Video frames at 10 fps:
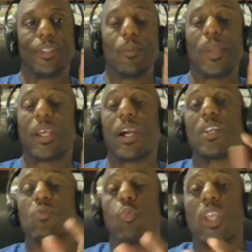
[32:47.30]

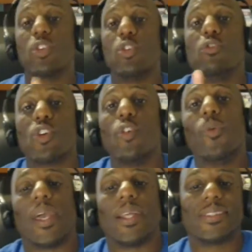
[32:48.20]
Because when you do
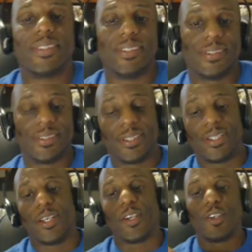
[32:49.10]
it,
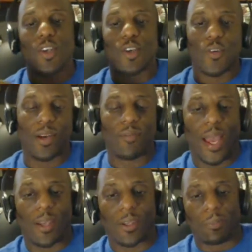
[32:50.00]
you're creating a
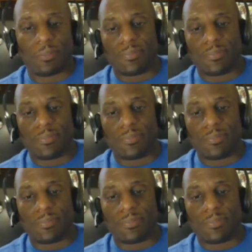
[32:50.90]
vacuum.